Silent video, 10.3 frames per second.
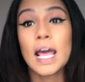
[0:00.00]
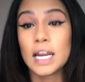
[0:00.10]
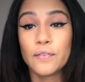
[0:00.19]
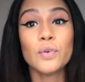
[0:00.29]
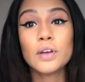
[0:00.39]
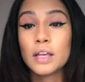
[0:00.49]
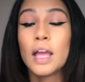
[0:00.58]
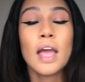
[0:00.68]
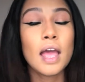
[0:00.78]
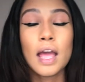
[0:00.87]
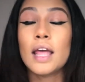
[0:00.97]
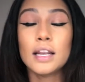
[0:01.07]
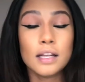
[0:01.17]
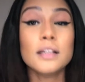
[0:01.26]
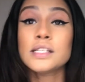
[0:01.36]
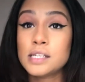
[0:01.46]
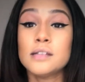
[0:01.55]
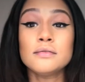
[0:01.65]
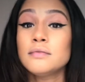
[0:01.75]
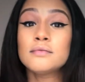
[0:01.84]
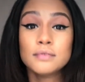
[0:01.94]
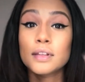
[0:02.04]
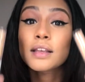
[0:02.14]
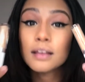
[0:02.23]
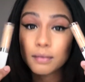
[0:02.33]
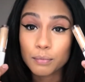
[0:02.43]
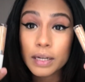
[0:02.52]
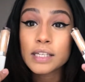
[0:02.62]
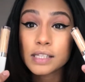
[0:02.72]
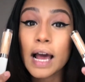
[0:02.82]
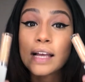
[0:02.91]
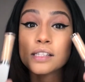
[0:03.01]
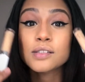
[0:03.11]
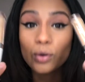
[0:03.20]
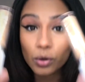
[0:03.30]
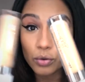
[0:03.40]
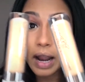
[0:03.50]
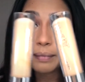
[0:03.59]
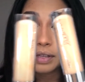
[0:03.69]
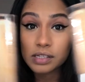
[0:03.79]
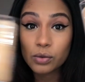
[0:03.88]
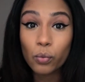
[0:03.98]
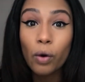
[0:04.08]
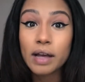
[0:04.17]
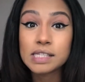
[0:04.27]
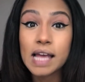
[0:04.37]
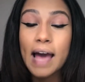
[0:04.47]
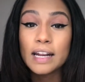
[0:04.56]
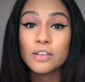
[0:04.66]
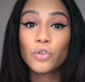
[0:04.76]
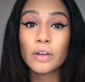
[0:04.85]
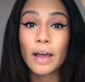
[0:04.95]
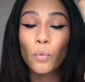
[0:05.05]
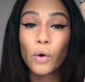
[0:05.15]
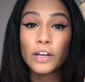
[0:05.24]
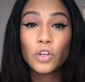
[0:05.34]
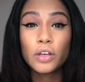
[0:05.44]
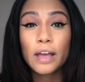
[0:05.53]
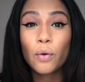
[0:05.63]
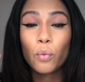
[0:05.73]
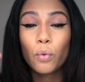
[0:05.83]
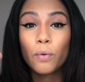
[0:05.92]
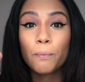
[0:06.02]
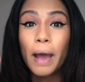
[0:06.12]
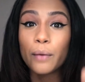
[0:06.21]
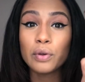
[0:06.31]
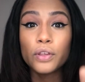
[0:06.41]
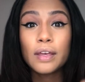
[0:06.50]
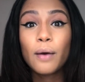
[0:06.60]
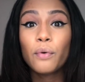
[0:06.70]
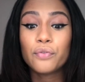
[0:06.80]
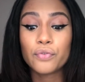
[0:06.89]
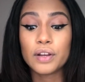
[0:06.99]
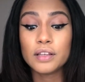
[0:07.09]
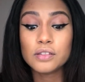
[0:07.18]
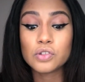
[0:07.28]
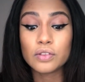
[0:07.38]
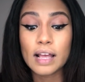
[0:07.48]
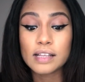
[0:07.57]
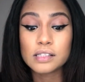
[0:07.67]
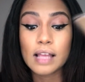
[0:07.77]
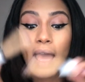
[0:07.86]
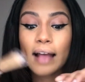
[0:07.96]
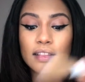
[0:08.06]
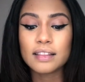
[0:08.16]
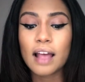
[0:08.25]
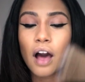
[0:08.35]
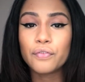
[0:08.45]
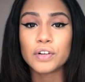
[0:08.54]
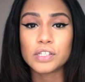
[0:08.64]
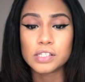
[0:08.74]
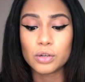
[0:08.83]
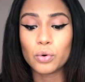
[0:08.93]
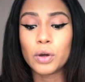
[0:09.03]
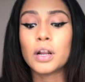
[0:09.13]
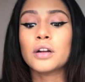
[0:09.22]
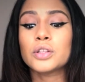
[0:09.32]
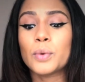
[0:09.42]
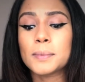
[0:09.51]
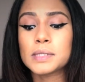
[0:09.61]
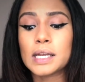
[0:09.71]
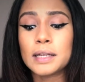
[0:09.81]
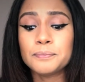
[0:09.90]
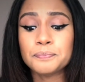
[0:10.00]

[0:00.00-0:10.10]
and if you listen, please guys, go grab this while it's at it. You get one free. So that's that. I think the offer is still going on the website.